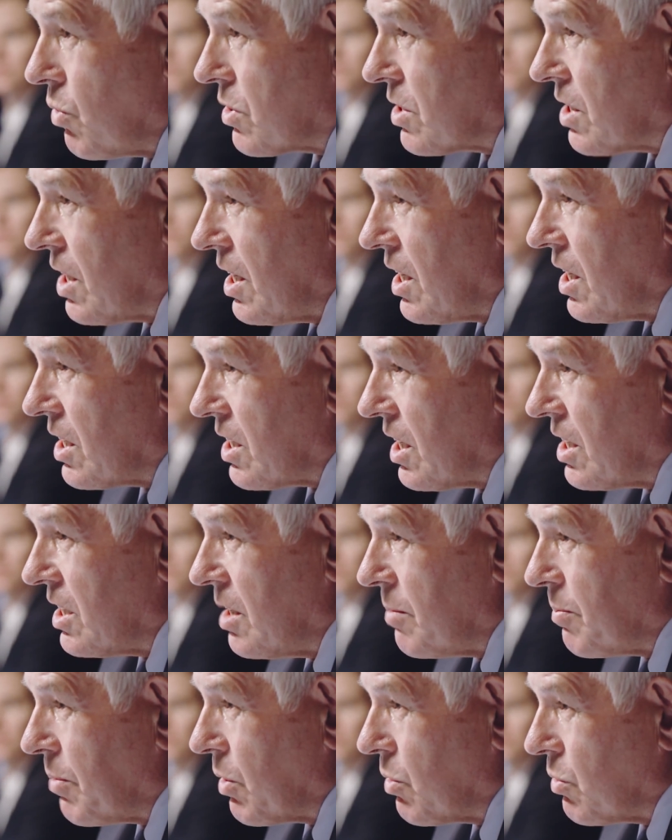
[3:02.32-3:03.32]
If any of these
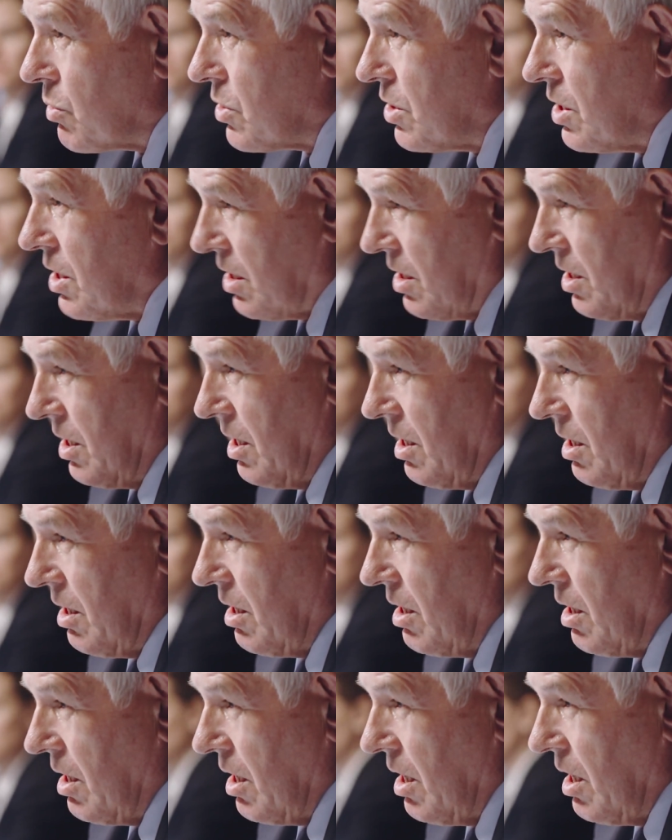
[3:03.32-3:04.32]
subjects matter to
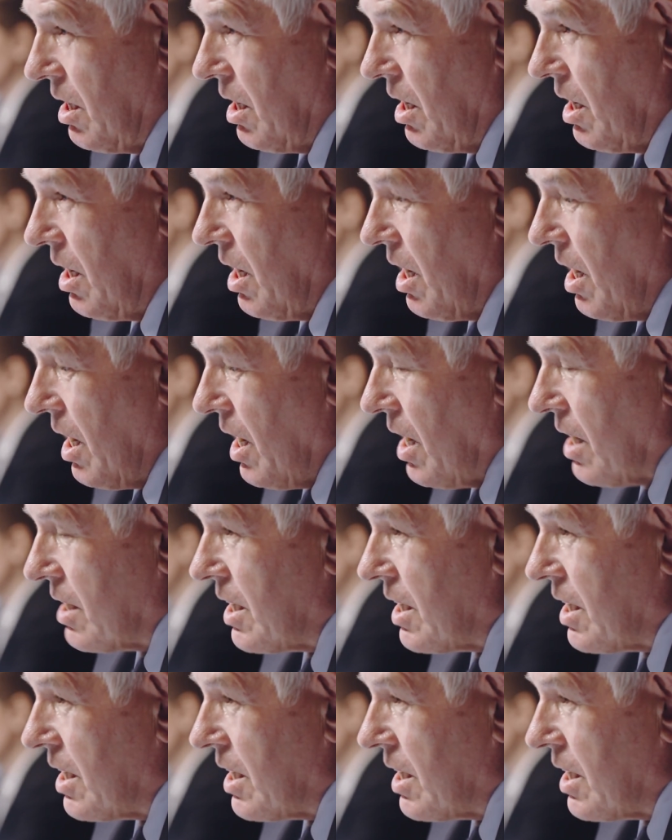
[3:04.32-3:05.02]
you, enroll in the